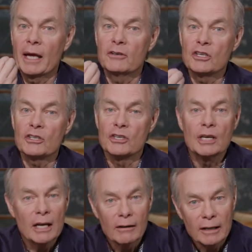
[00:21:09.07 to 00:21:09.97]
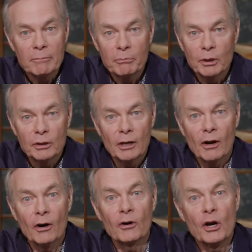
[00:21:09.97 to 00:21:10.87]
and just nearly put
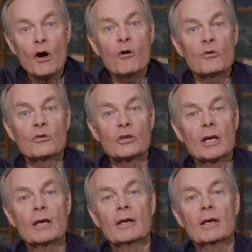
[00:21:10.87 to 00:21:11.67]
her nose